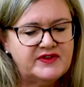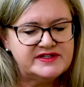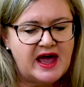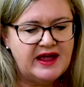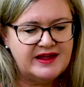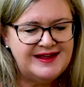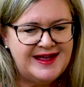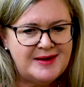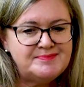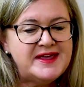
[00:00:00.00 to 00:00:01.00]
day,
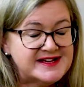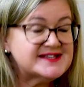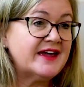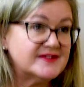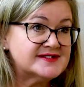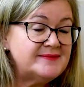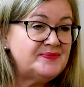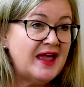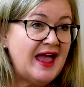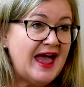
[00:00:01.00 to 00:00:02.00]
big sales team,
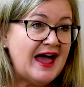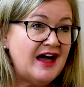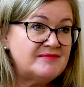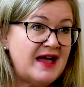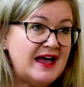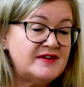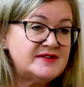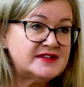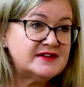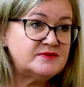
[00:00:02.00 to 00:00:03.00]
and
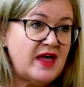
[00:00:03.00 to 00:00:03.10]
they